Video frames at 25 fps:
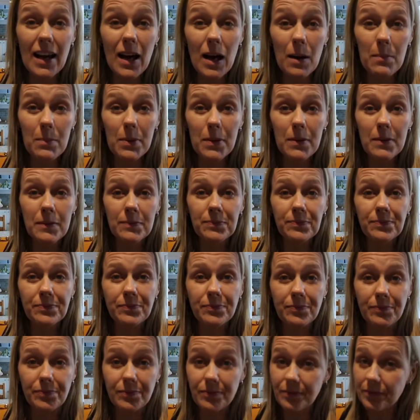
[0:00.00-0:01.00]
up,
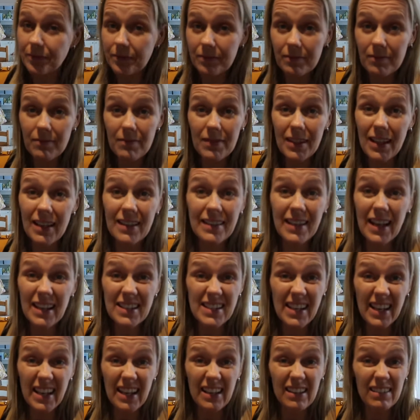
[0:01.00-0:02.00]
and
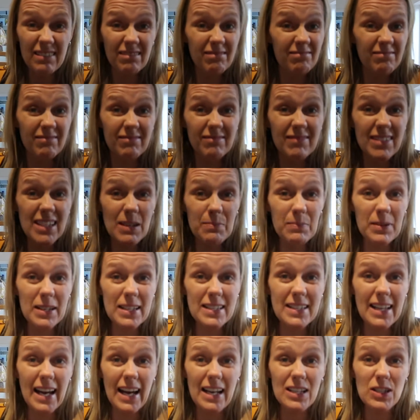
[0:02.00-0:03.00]
that's it. Simple
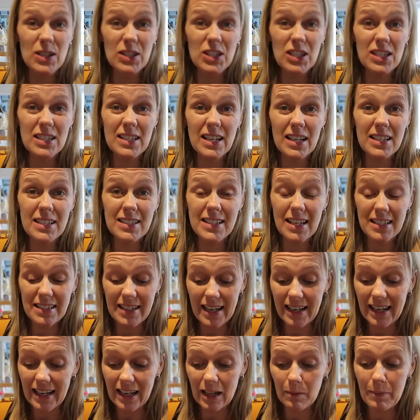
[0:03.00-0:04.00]
as that. So it just does
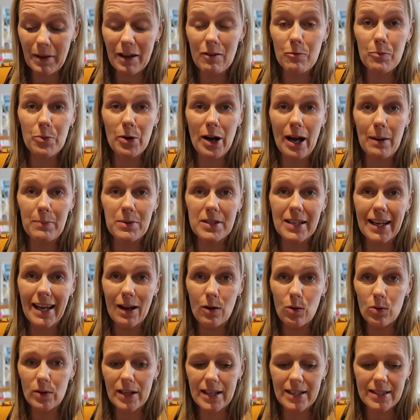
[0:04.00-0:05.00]
take a little bit of prep to get
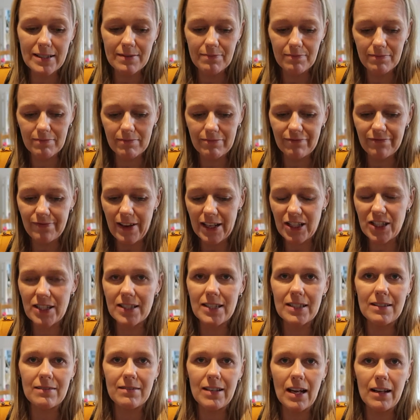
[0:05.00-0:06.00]
all these
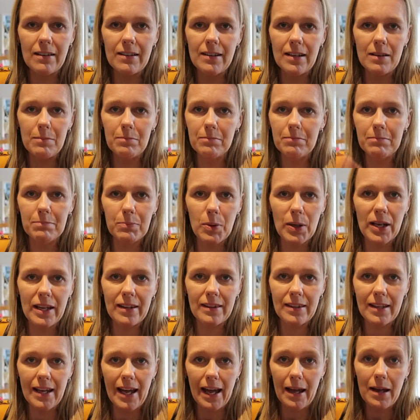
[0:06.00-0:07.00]
veggies done and put
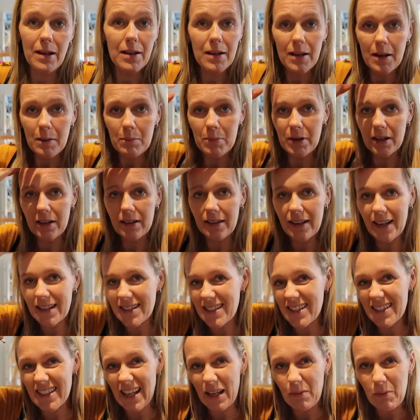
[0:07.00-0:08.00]
in there, but it's
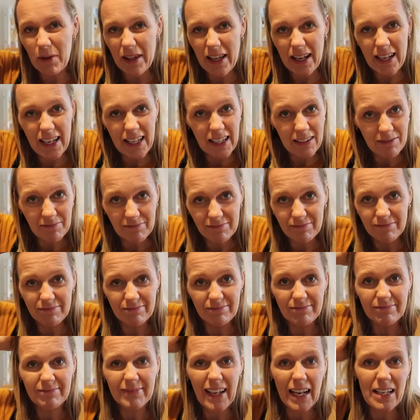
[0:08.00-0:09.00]
the same with any
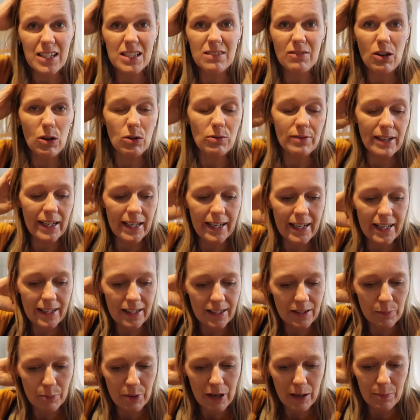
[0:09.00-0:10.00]
casserole really.
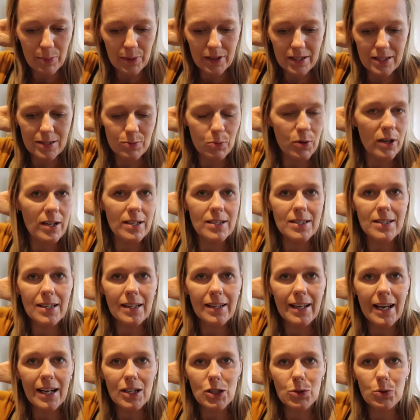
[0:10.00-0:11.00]
The prep is worse than
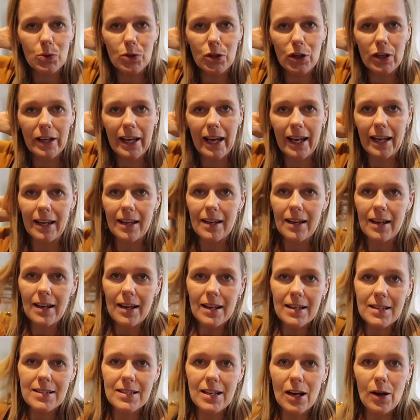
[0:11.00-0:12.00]
the actual cooking.
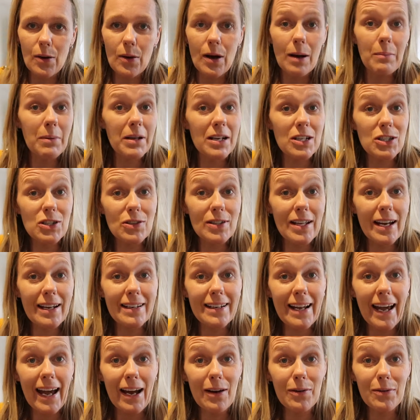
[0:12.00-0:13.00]
So I'm going to do that
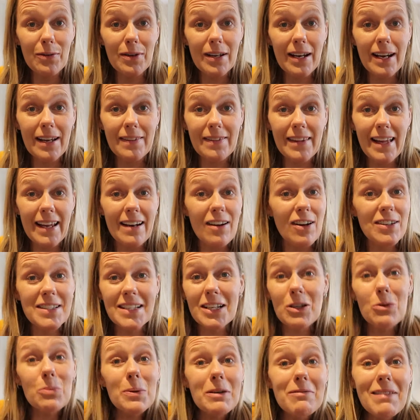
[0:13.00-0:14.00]
now, and then our
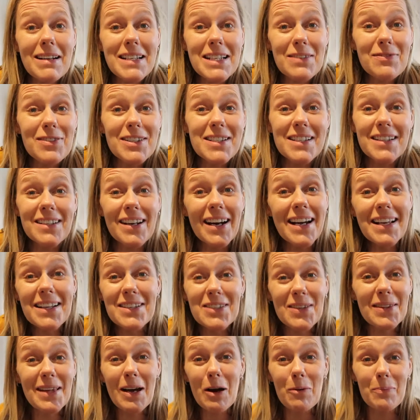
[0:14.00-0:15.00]
dinner will be ready for tonight,
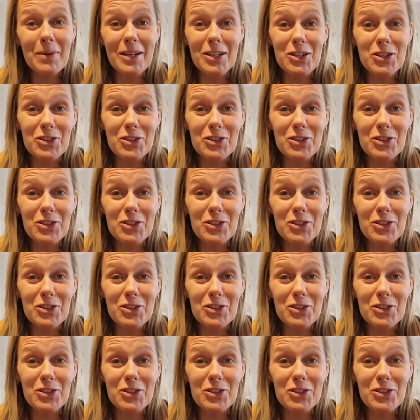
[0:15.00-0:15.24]
so that'll be a